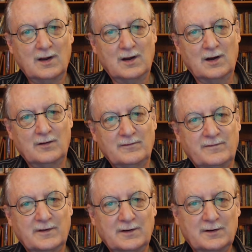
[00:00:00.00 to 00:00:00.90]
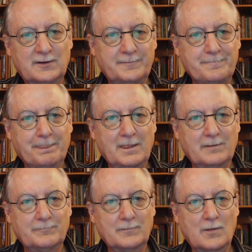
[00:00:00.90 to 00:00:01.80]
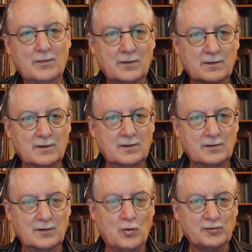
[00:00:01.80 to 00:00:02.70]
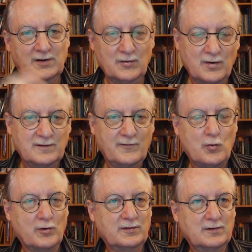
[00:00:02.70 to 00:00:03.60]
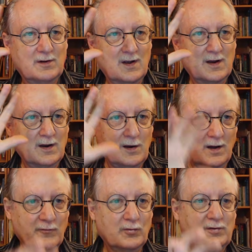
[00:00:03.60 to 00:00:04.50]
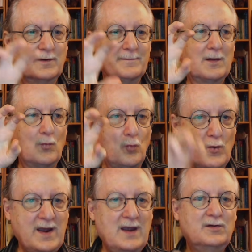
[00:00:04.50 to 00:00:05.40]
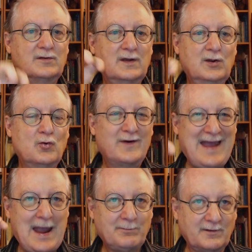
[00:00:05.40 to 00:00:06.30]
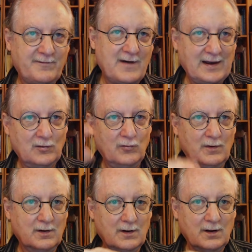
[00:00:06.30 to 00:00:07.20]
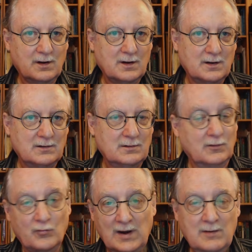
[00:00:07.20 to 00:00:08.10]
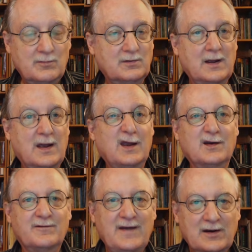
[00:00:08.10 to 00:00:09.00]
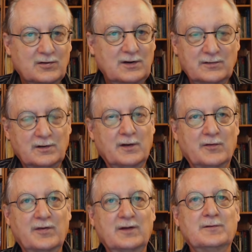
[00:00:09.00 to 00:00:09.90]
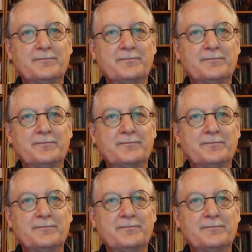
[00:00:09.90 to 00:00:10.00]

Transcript: of the whole series of courses covers ways that Jung amplified dreams and fantasies and other things.